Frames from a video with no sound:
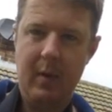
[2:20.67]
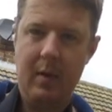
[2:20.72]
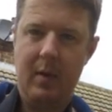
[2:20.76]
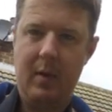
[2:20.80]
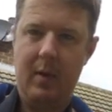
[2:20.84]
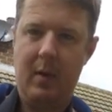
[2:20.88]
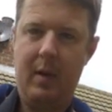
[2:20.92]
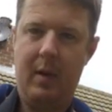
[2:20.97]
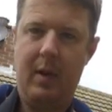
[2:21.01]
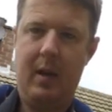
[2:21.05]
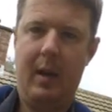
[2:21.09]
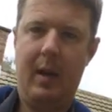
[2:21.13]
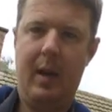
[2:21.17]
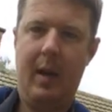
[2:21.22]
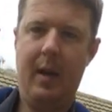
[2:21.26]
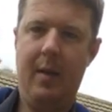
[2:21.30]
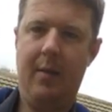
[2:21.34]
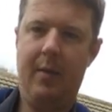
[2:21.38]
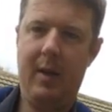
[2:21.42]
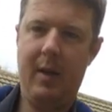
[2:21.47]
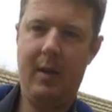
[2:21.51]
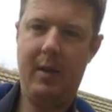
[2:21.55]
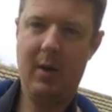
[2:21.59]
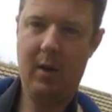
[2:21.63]
to the
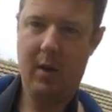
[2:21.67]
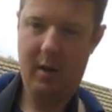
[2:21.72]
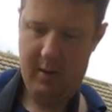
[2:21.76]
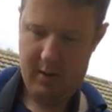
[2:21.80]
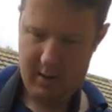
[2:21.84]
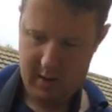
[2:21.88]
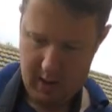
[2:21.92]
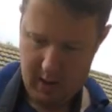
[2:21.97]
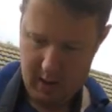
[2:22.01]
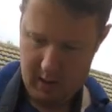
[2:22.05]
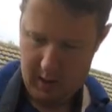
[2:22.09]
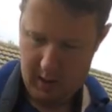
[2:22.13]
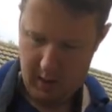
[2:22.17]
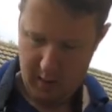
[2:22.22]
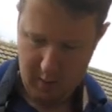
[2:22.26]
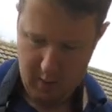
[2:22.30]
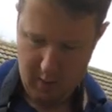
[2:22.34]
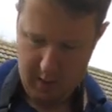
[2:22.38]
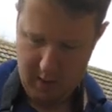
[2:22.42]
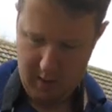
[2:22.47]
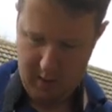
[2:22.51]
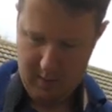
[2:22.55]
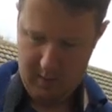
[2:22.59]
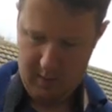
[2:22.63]
EV Chargecheck
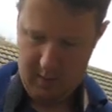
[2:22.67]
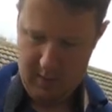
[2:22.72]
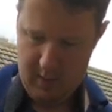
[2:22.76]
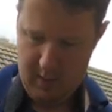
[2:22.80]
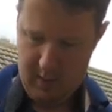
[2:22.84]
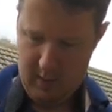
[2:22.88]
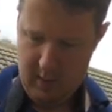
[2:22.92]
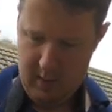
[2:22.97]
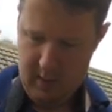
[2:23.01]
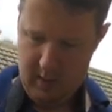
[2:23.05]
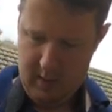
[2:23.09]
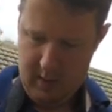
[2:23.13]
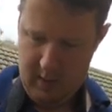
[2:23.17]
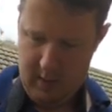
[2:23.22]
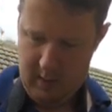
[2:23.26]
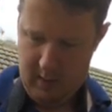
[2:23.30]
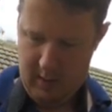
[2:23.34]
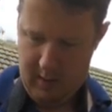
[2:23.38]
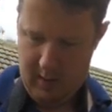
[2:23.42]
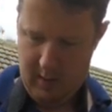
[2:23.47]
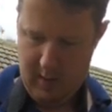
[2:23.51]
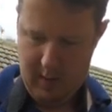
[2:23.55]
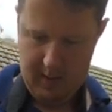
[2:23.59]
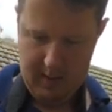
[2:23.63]
unit,
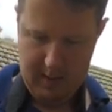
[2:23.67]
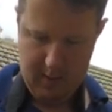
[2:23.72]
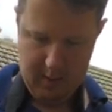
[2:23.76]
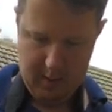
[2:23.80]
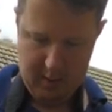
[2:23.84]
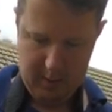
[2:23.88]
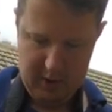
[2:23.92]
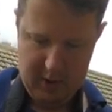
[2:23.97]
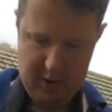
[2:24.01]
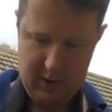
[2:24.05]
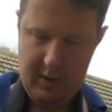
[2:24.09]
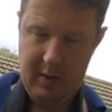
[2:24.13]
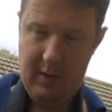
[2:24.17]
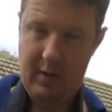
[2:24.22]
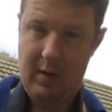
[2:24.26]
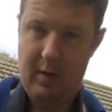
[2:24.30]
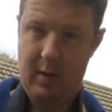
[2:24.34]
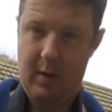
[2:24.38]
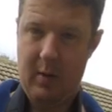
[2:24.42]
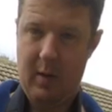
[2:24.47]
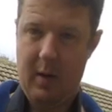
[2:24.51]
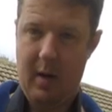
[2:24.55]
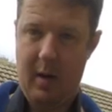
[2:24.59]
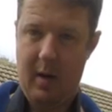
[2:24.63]
and then I'm going to
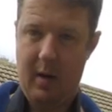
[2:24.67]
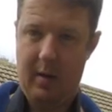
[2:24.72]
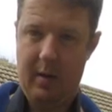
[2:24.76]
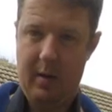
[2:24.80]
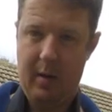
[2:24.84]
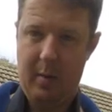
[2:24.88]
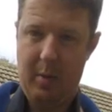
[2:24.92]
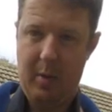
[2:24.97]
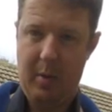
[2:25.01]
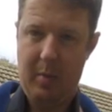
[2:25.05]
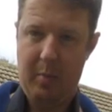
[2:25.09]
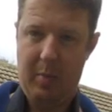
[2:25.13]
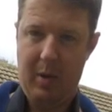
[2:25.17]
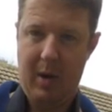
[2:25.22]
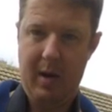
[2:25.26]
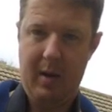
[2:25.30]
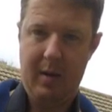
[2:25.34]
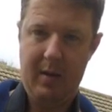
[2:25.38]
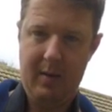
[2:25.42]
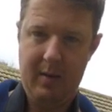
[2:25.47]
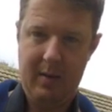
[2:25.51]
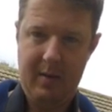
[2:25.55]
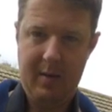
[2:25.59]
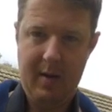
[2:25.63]
do an earth loop
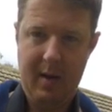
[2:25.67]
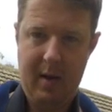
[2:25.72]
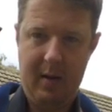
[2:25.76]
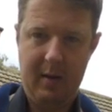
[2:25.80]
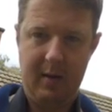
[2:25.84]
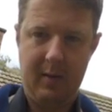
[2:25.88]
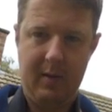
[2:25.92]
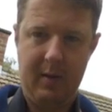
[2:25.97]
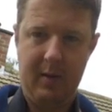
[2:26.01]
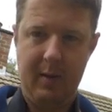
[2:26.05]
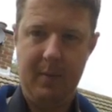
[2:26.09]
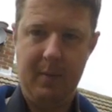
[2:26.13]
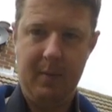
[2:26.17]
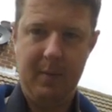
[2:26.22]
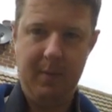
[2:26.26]
impedance test.